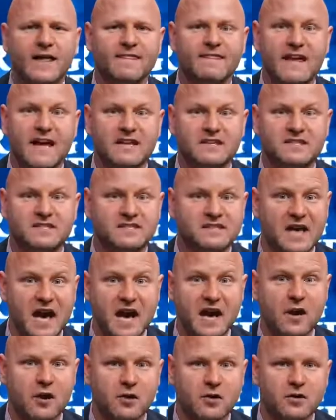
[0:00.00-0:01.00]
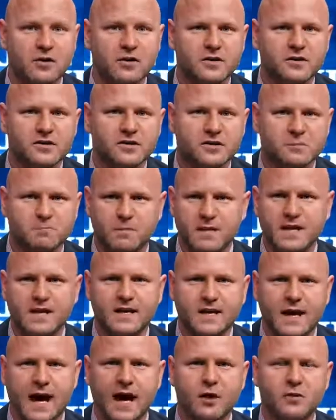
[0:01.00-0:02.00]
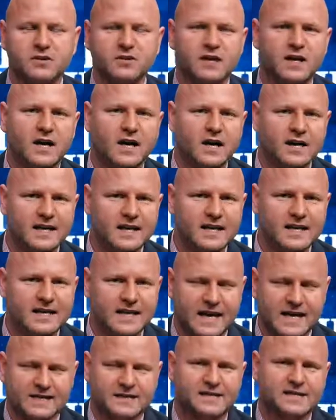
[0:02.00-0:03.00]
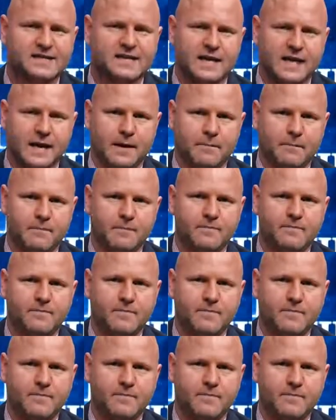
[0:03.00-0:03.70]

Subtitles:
that dare speak out against him.